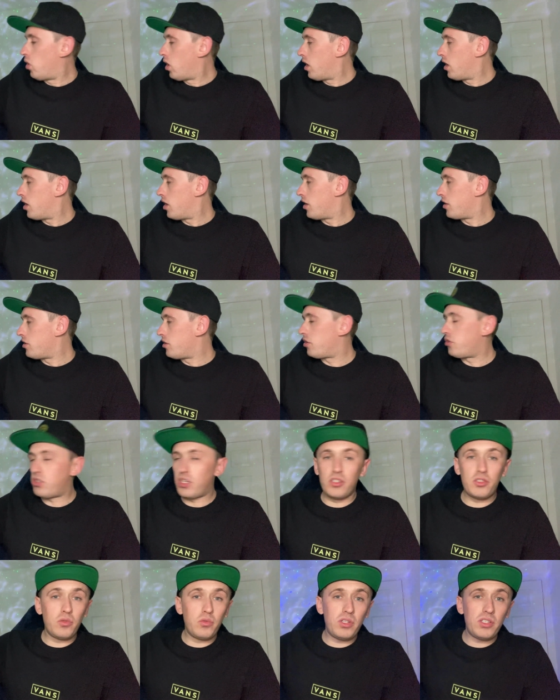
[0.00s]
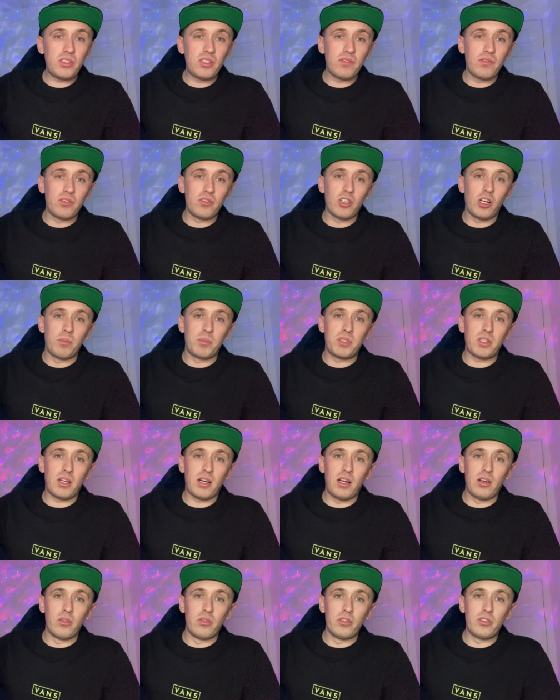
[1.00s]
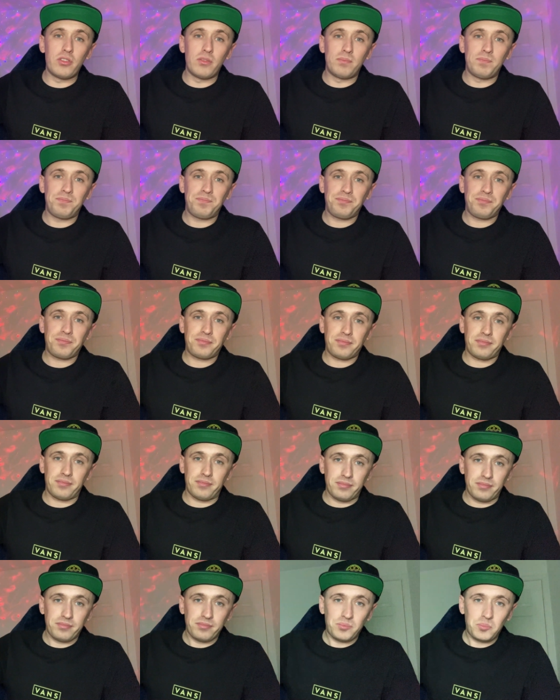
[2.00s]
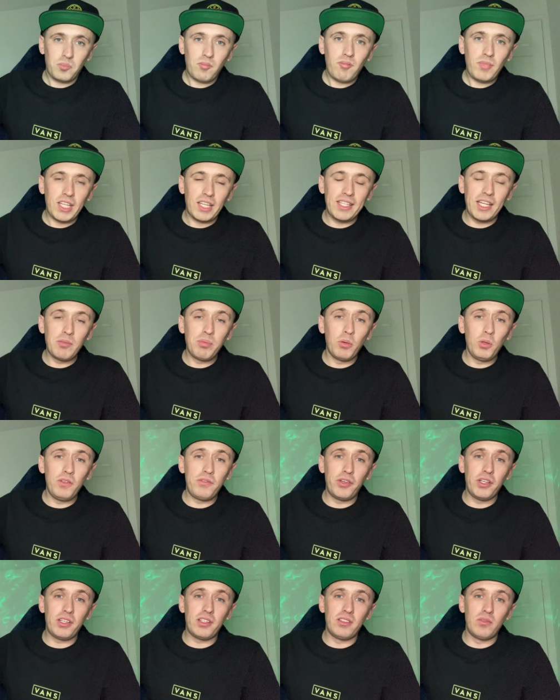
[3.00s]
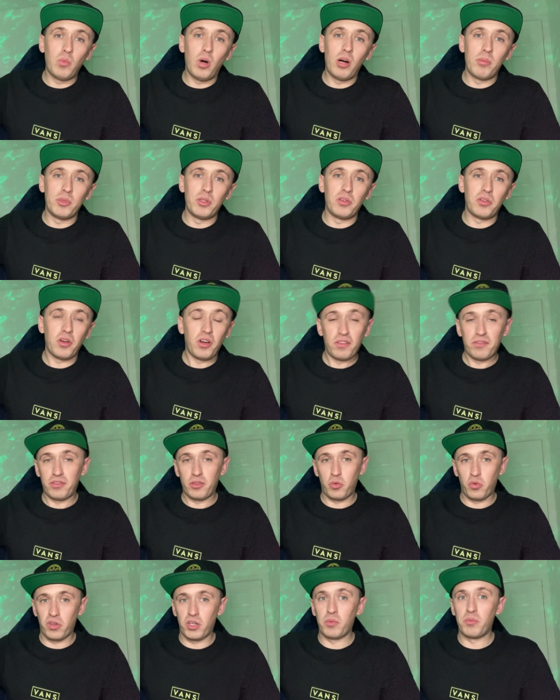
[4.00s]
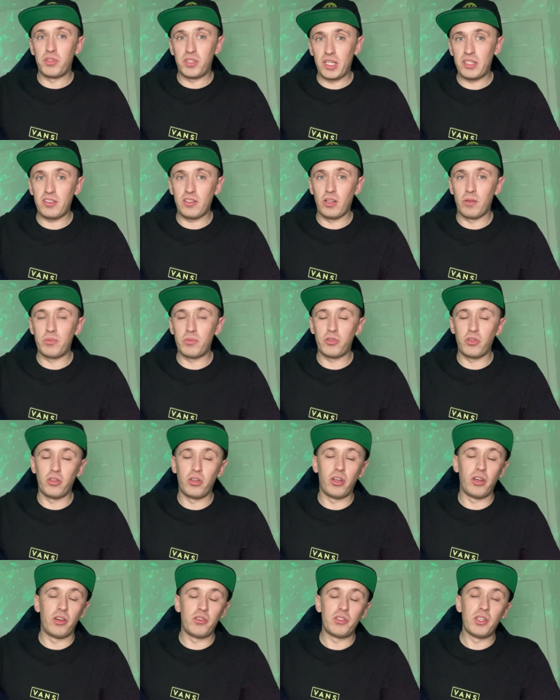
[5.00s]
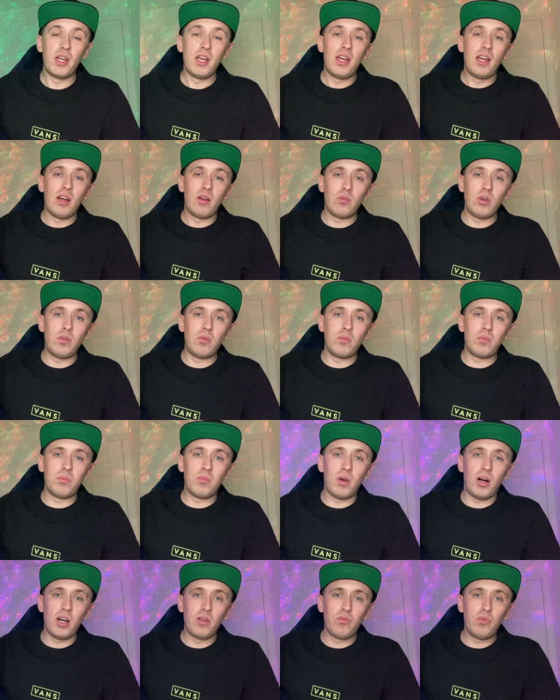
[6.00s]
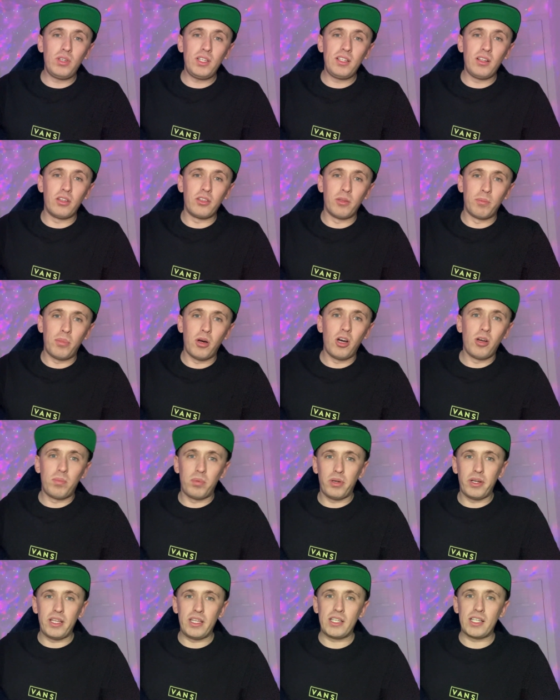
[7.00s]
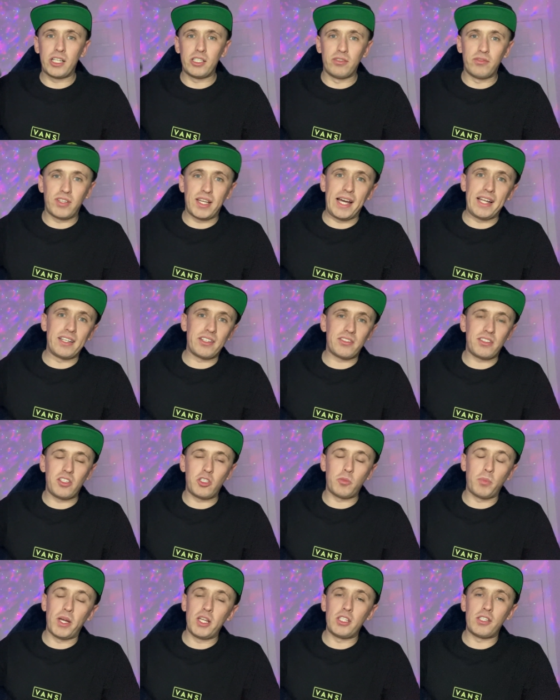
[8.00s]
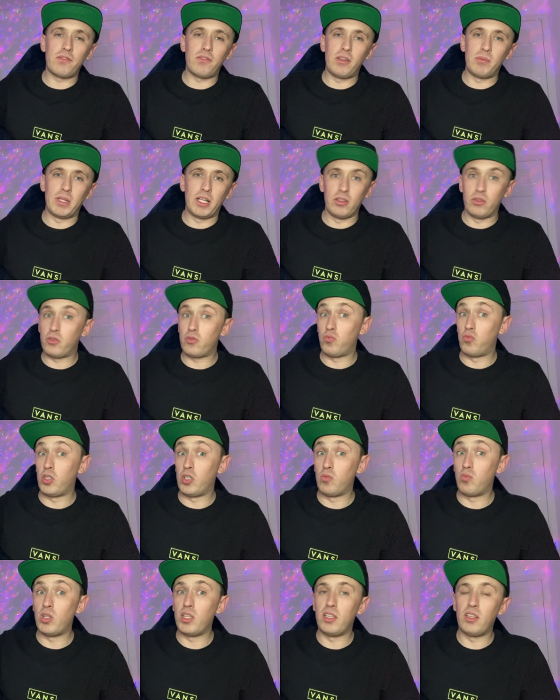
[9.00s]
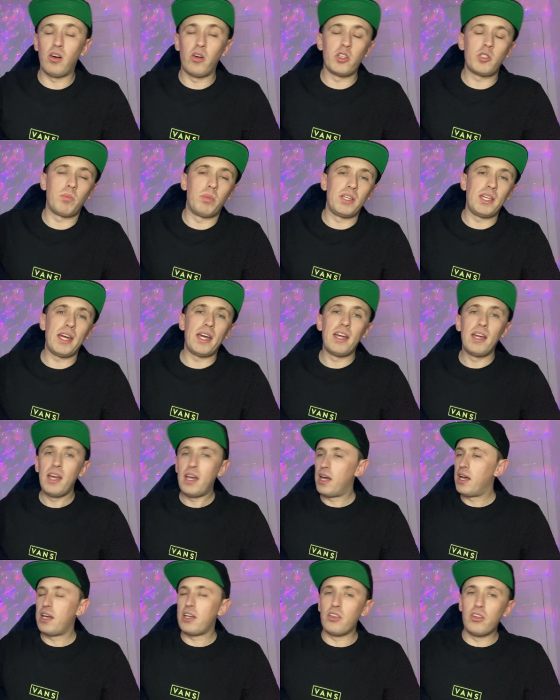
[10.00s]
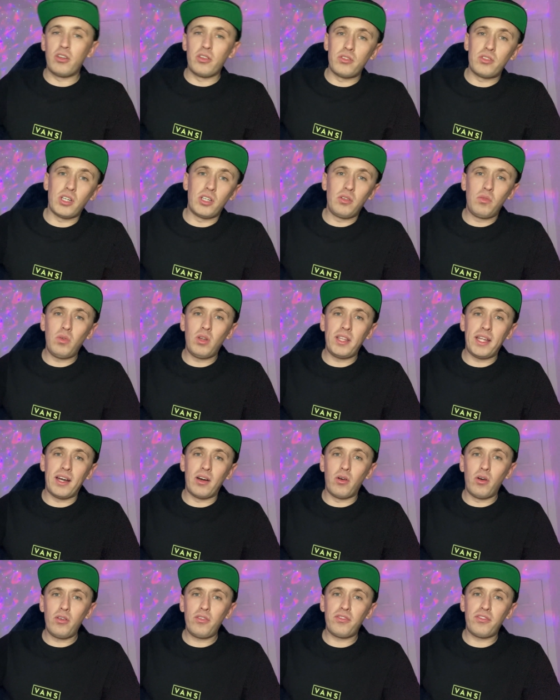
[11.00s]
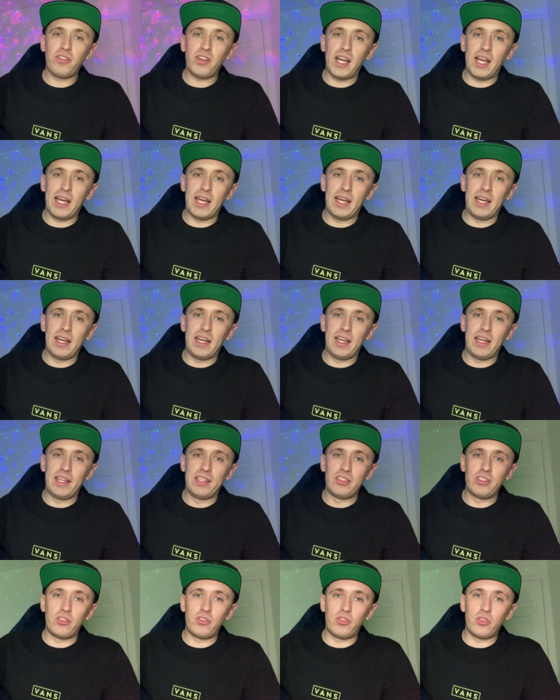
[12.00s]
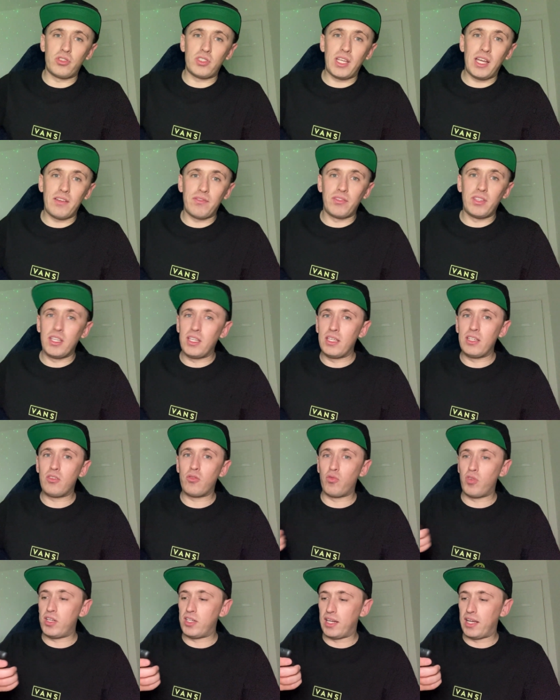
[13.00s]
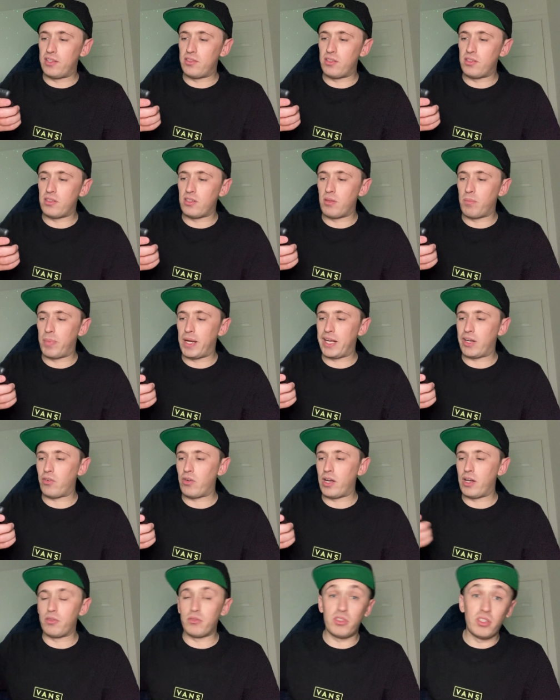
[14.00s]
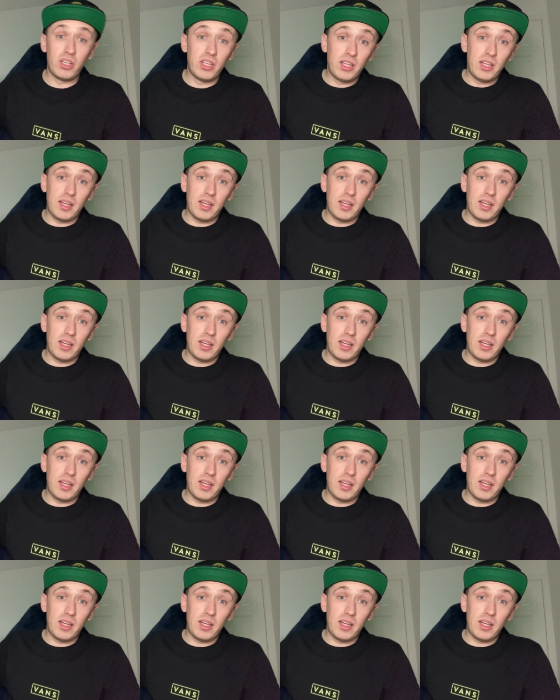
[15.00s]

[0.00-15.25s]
Uh, you can change all these different types of colors. Now you're probably thinking, why am I not going for green with Zesty Lime Studios? Well, I really like the purpley kind of galaxy space thing. That looks really, really nice. But yeah, you can turn all of that off and just have the green lasers in the background,